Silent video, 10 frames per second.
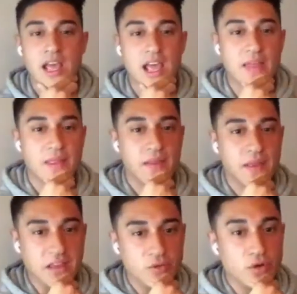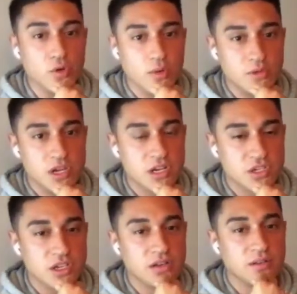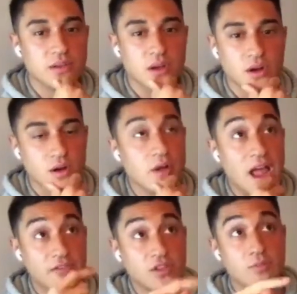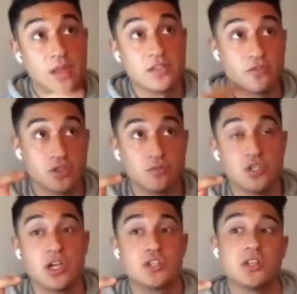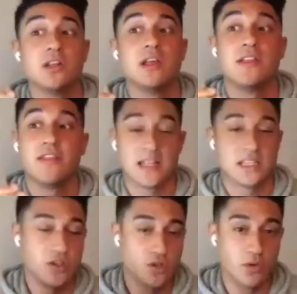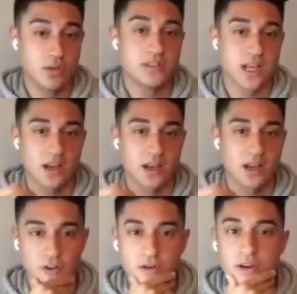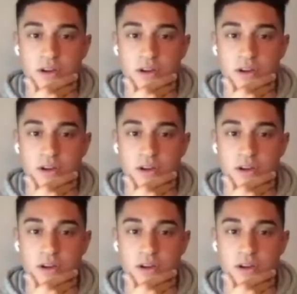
and then they give you a new objection or after you paste the first objection, that's how you go into the second offer?